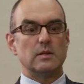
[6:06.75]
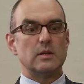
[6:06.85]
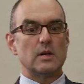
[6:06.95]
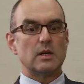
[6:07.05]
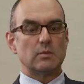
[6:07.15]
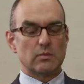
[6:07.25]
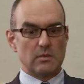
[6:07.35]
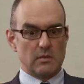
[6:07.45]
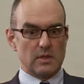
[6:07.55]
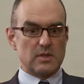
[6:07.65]
there are
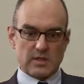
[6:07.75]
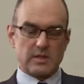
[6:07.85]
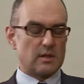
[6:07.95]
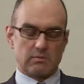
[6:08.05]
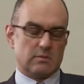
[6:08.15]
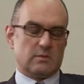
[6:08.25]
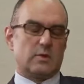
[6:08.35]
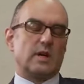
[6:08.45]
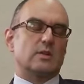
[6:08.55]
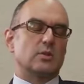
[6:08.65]
just a
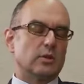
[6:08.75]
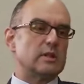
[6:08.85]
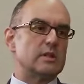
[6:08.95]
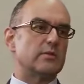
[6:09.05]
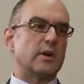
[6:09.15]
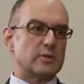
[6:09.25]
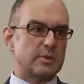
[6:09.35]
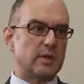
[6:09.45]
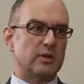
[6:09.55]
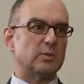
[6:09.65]
great shortage of
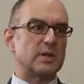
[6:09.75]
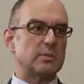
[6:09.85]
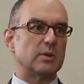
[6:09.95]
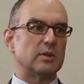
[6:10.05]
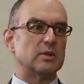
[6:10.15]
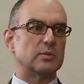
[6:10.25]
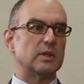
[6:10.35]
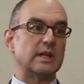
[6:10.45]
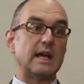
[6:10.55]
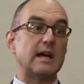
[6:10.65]
entrepreneurial people who
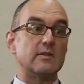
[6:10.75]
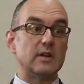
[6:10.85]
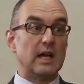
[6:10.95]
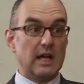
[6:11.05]
really have